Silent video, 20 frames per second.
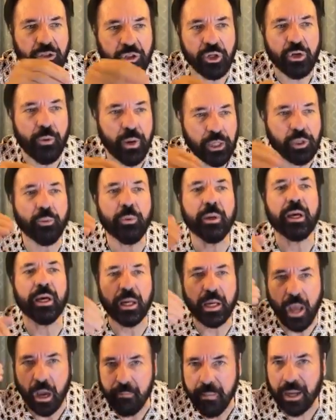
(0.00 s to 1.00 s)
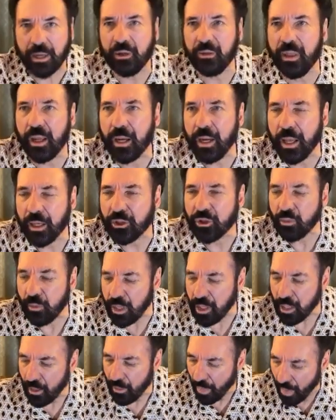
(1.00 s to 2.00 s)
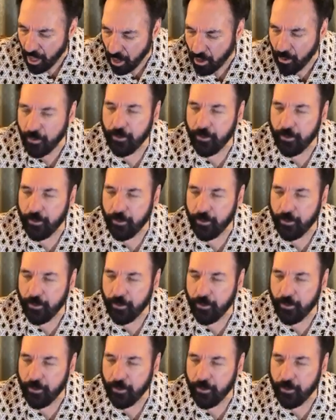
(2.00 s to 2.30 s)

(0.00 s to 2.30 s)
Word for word: last two weeks, we're going to come back to that next week.